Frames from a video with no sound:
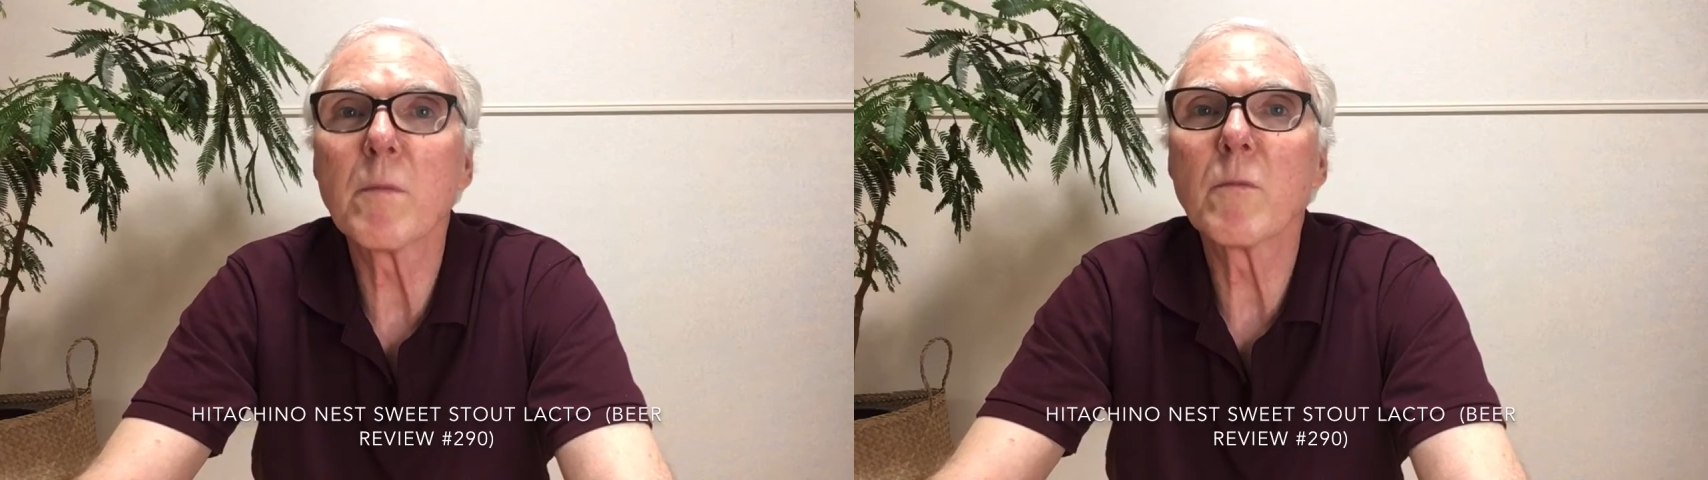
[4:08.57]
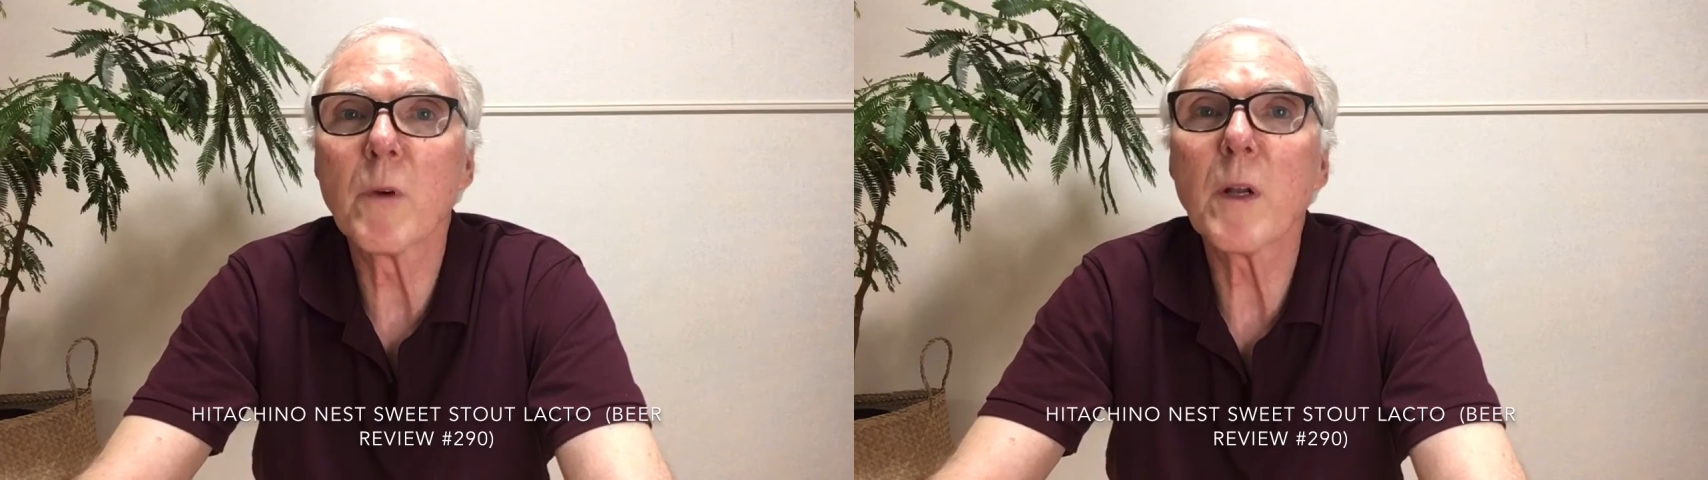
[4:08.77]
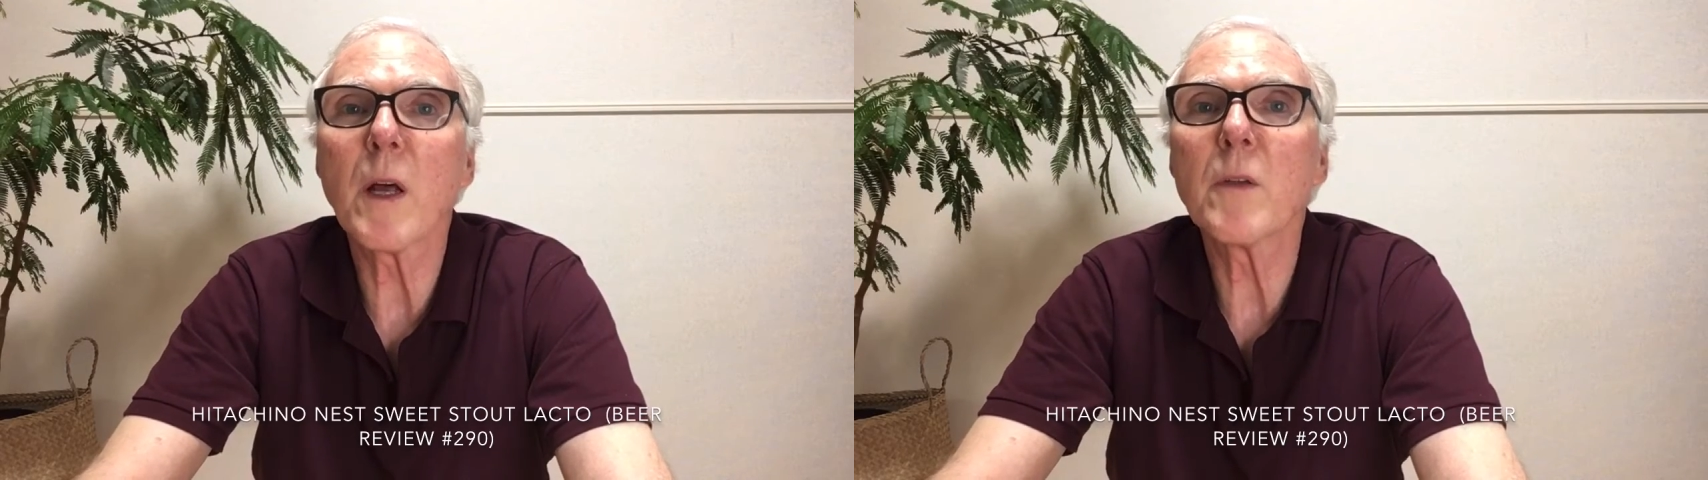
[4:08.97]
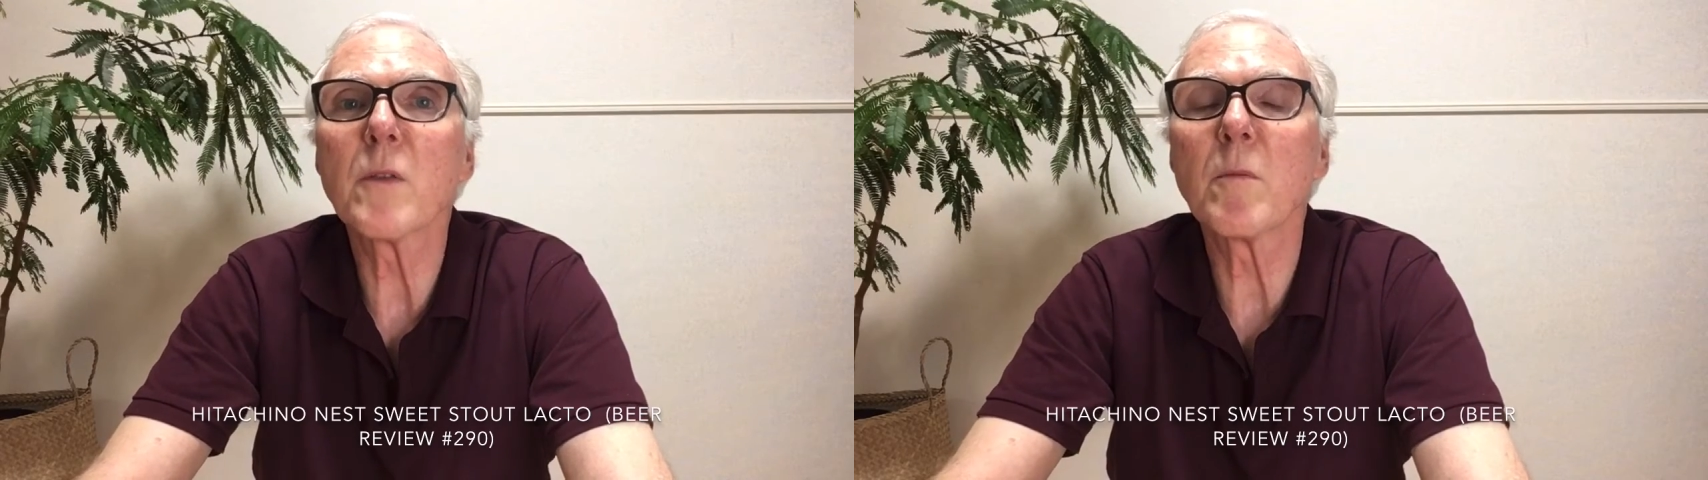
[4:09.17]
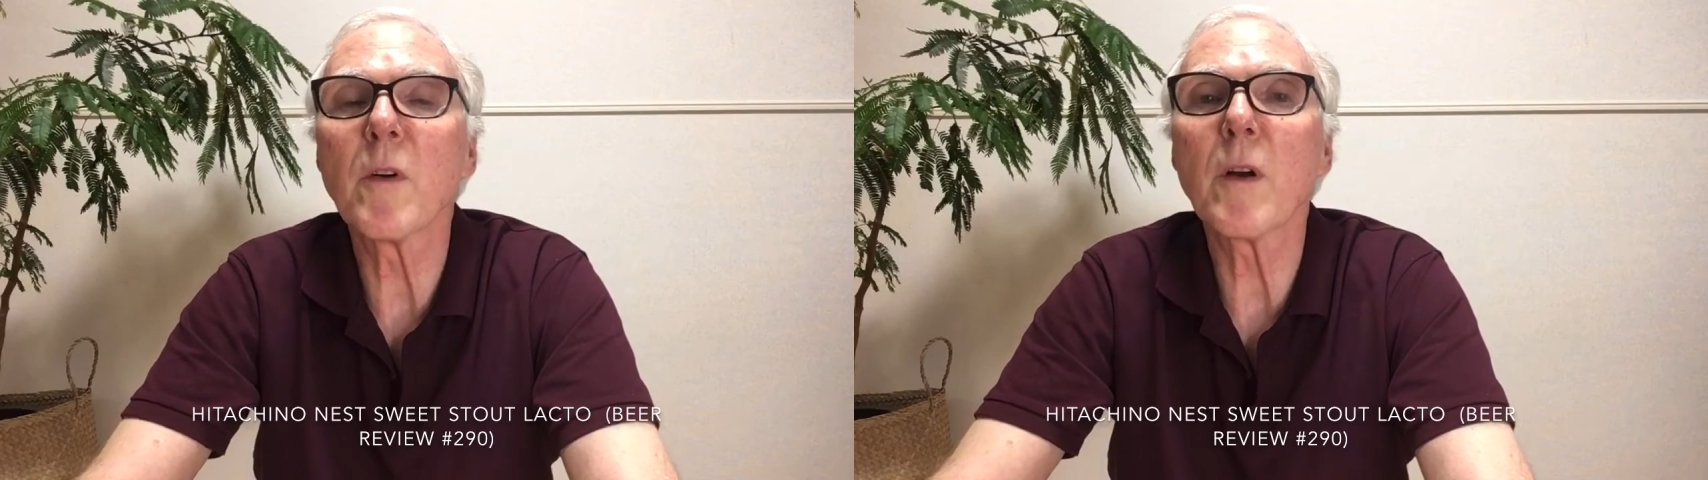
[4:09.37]
realized
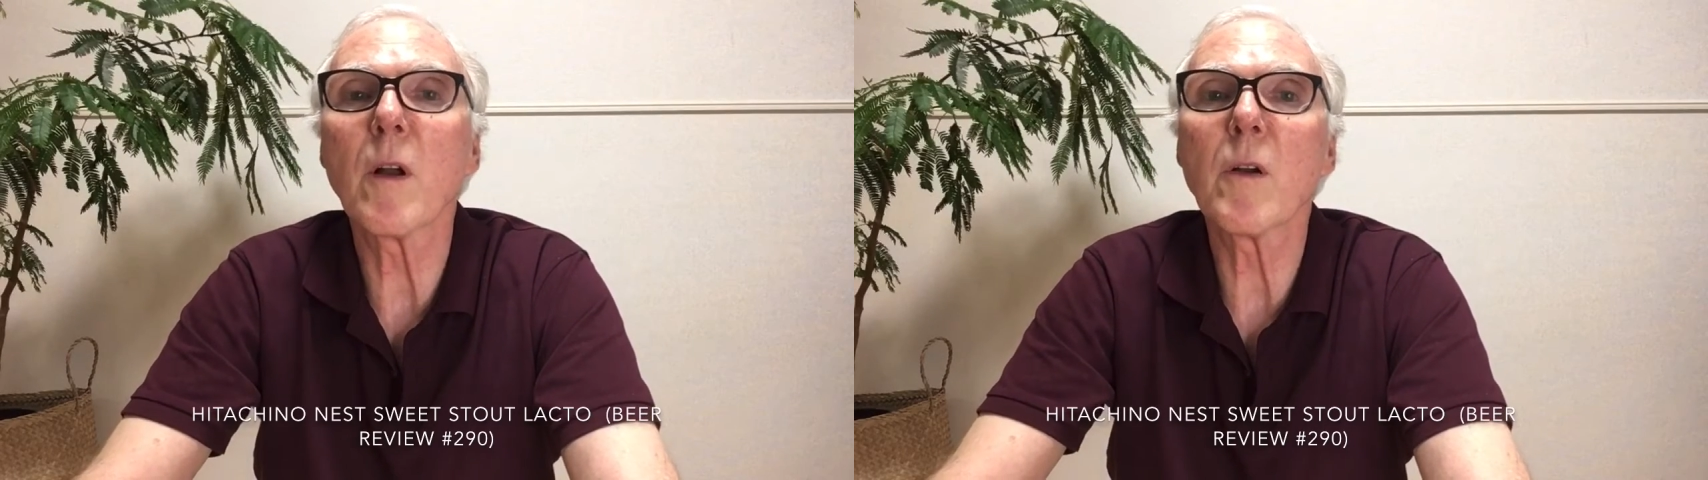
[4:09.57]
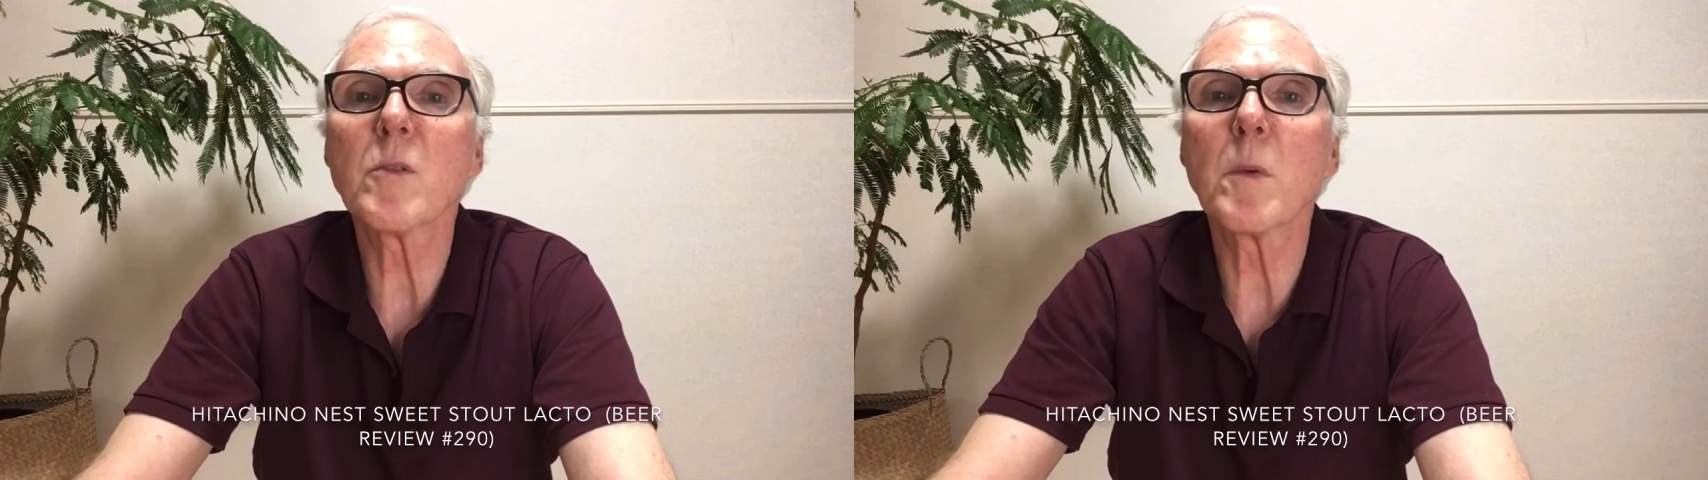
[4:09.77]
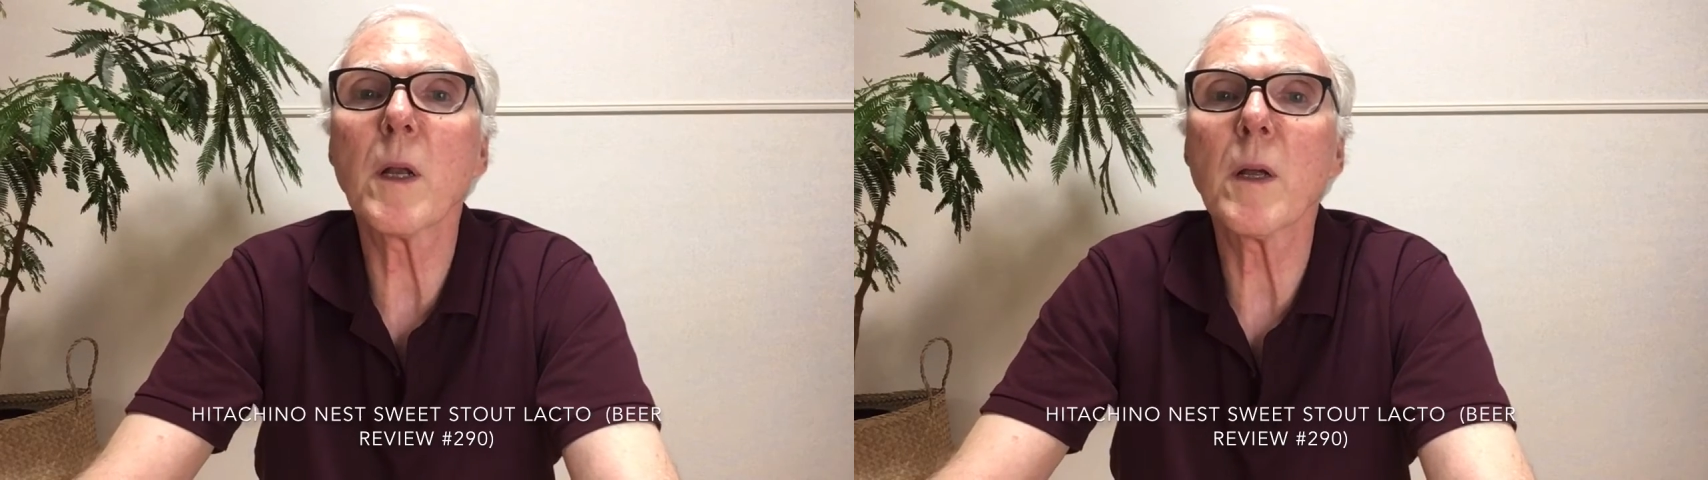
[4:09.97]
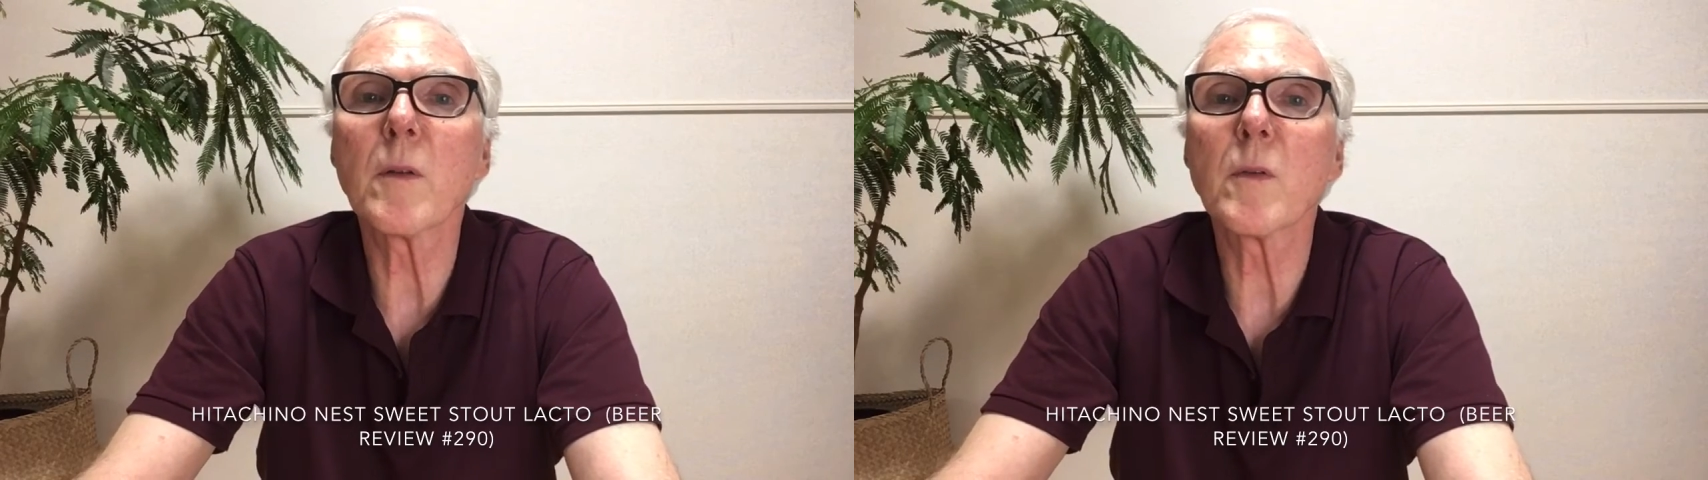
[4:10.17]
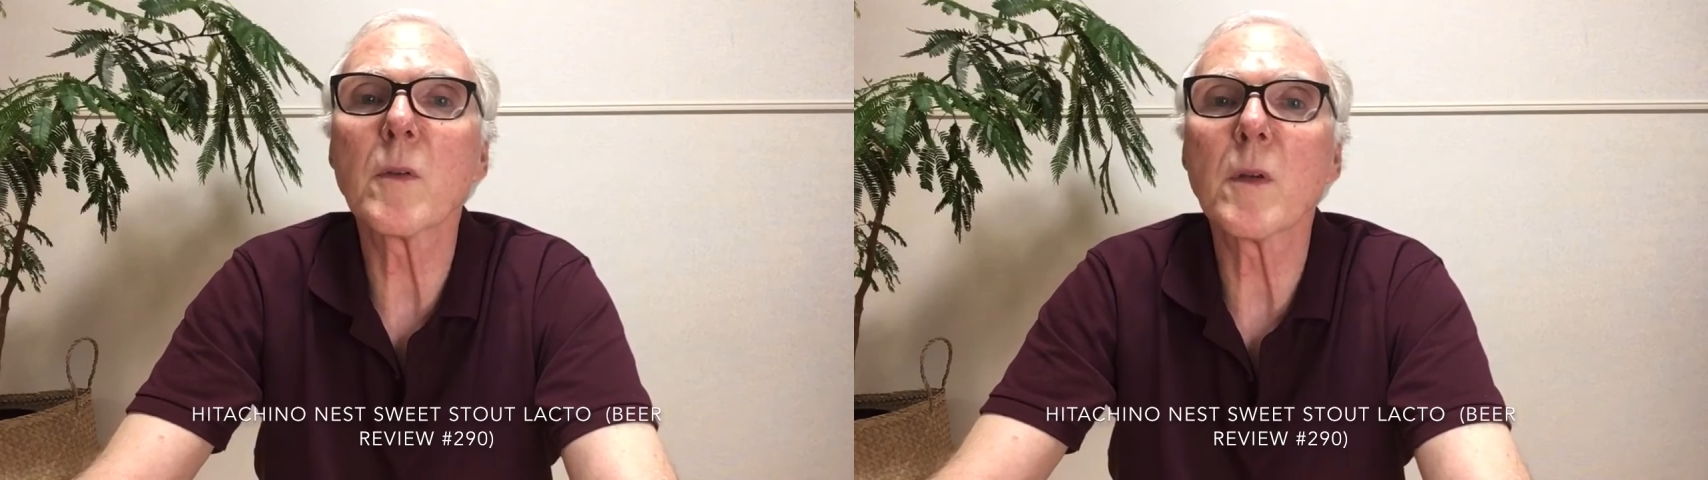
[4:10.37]
some very large plans,